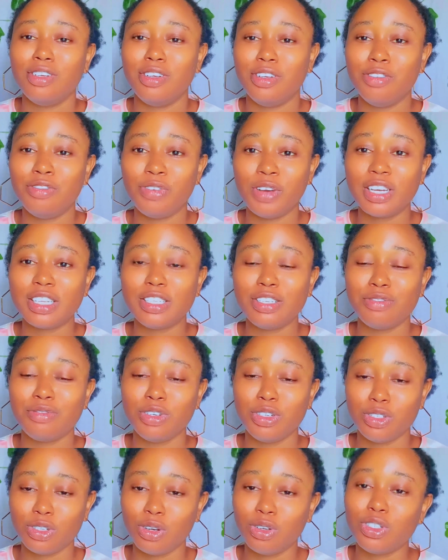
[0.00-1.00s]
effective
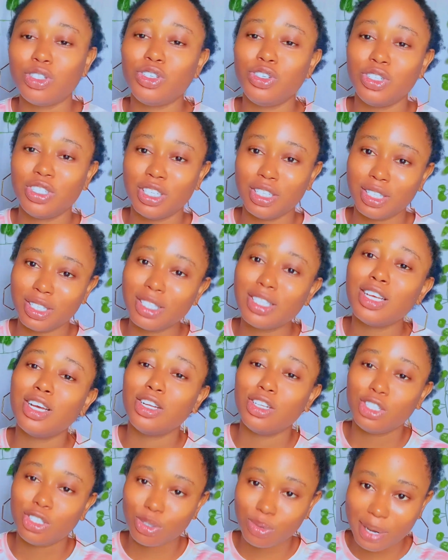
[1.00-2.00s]
results. Use it
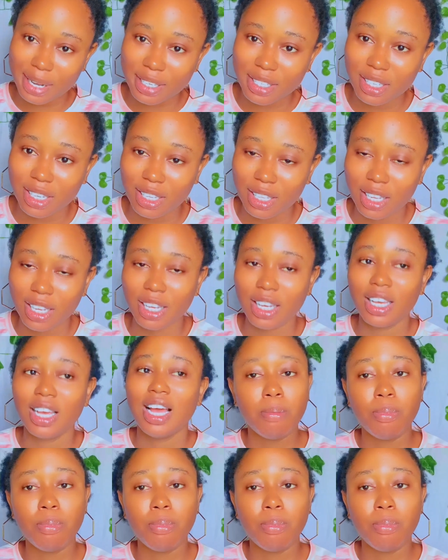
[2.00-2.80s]
twice a day.